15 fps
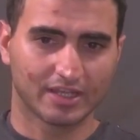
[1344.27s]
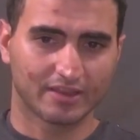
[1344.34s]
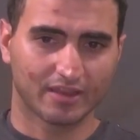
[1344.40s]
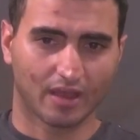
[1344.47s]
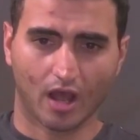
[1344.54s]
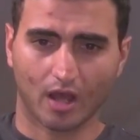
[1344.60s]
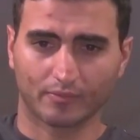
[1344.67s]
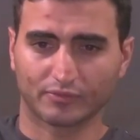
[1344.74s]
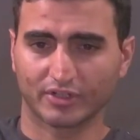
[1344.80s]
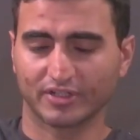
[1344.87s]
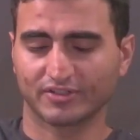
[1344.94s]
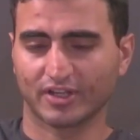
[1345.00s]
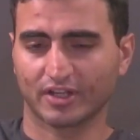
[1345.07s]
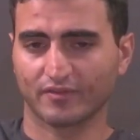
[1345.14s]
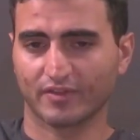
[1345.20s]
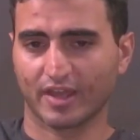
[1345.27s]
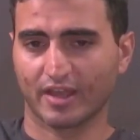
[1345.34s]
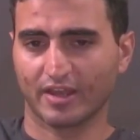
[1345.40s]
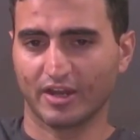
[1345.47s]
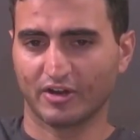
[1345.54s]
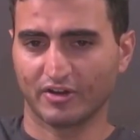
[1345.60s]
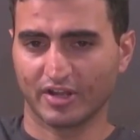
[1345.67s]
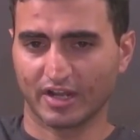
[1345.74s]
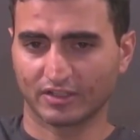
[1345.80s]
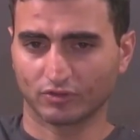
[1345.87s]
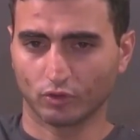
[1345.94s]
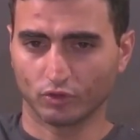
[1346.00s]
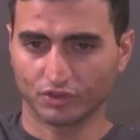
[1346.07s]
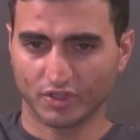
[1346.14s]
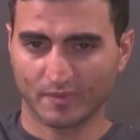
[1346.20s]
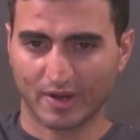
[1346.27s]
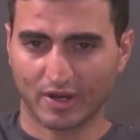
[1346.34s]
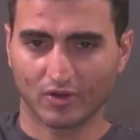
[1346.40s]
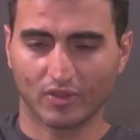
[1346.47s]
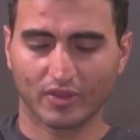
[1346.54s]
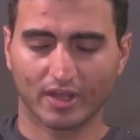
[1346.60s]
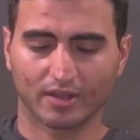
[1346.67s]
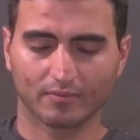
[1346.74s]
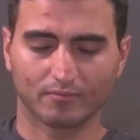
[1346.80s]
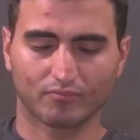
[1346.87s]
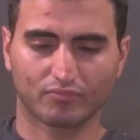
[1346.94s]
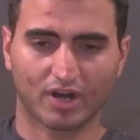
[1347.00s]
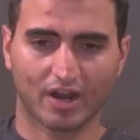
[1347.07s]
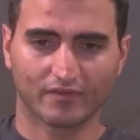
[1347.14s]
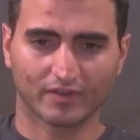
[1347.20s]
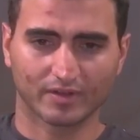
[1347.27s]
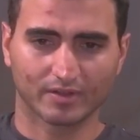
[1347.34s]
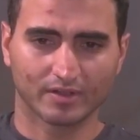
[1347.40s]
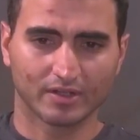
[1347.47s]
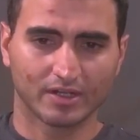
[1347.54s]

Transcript: that operates out of that area I told you about, that private